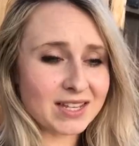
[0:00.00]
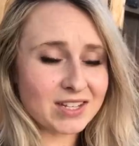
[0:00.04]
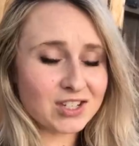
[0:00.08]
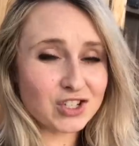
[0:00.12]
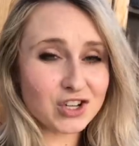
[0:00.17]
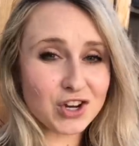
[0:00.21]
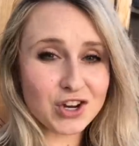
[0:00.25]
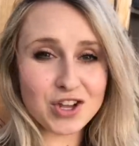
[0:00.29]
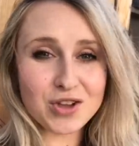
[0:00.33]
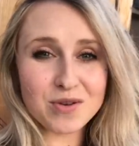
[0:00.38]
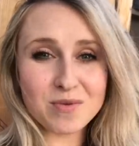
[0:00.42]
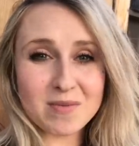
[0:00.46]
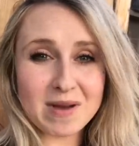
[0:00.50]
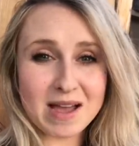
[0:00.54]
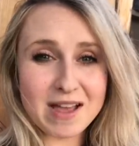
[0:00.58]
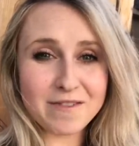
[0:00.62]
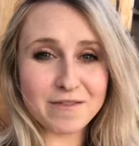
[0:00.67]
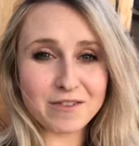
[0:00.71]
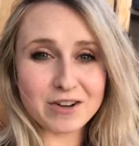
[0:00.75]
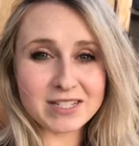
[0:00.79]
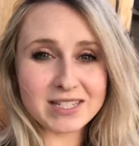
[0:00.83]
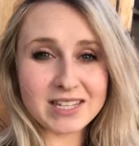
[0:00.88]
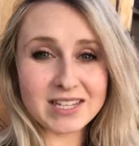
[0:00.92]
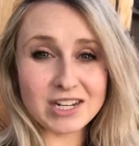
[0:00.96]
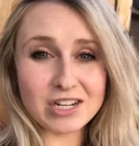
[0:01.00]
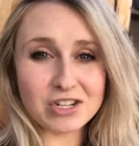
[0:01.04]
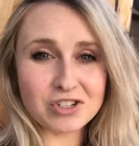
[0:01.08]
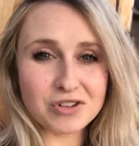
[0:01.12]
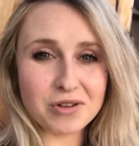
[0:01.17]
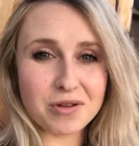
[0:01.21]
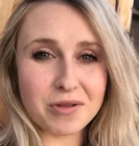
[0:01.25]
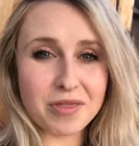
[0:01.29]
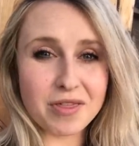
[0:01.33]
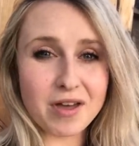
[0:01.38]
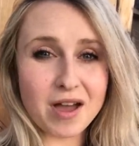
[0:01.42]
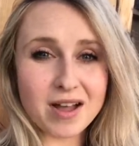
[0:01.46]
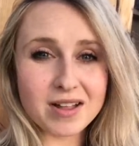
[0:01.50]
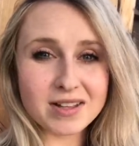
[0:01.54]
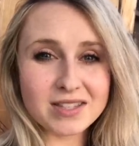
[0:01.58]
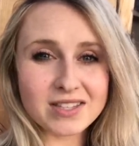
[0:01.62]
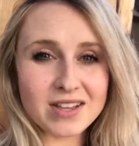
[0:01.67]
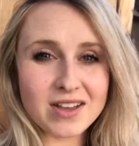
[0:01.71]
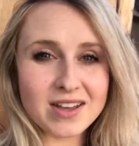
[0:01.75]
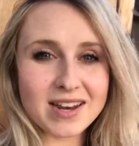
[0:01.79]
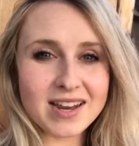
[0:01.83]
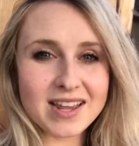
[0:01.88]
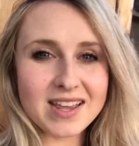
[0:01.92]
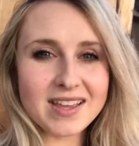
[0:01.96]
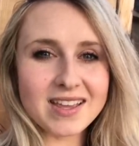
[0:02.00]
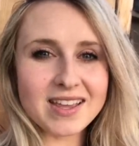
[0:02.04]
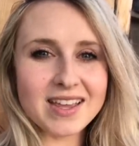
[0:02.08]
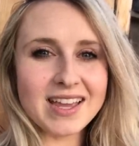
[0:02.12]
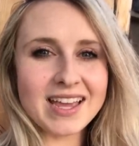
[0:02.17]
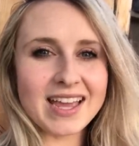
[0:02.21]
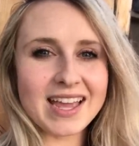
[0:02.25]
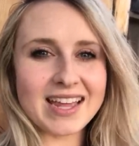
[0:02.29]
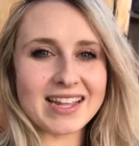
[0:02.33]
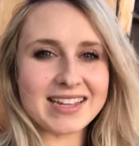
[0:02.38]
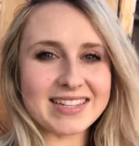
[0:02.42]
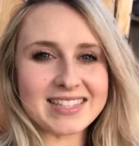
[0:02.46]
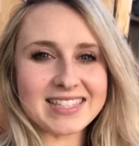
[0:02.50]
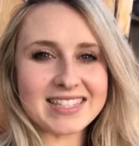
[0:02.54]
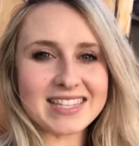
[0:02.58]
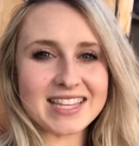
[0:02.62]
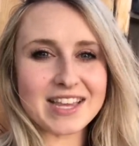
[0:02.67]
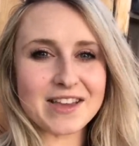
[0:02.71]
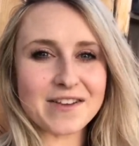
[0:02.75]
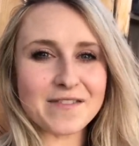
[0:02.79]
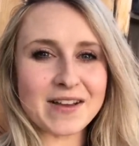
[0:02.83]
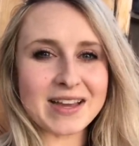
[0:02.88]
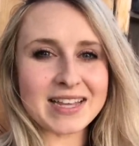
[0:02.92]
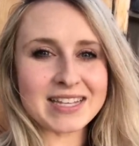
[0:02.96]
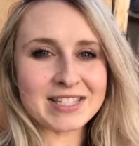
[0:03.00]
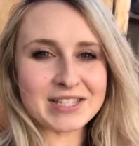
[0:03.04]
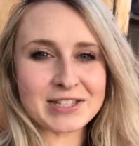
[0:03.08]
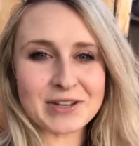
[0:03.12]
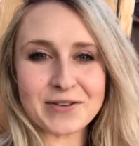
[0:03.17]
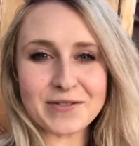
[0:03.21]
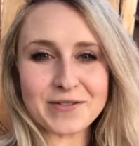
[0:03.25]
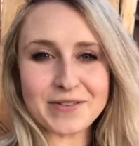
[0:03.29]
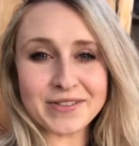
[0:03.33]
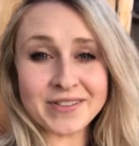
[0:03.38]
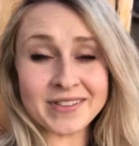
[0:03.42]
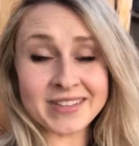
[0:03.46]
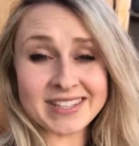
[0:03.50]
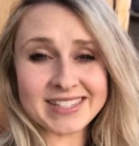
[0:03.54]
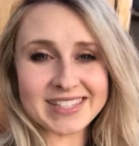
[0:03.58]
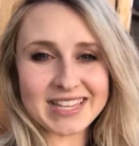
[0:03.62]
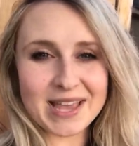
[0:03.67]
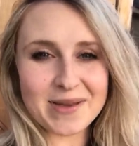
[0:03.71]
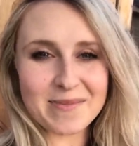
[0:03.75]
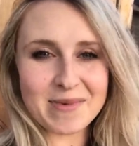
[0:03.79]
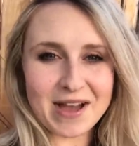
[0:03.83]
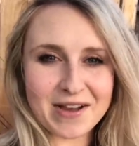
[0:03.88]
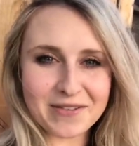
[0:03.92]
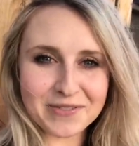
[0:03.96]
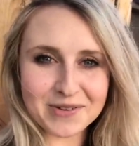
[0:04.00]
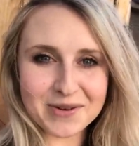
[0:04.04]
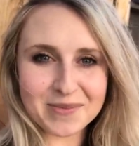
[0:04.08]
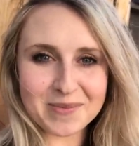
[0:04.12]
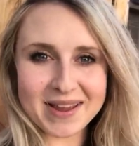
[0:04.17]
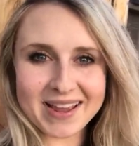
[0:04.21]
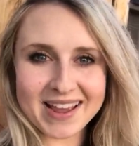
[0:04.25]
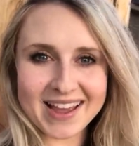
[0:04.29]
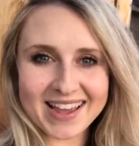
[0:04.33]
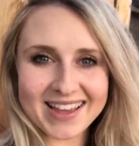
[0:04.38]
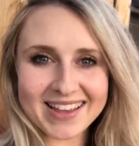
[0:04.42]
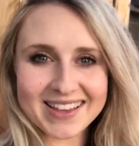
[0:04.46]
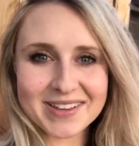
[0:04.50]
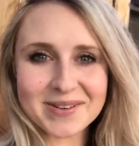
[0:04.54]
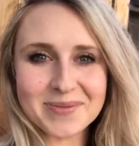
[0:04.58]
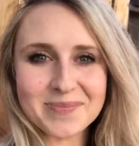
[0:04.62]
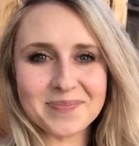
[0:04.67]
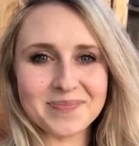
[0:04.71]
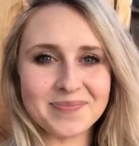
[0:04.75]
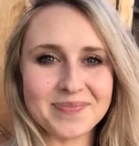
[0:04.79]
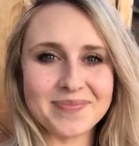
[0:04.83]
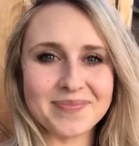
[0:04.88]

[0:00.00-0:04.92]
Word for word: show you my first initial thoughts on it and see if I still feel the same after my hike.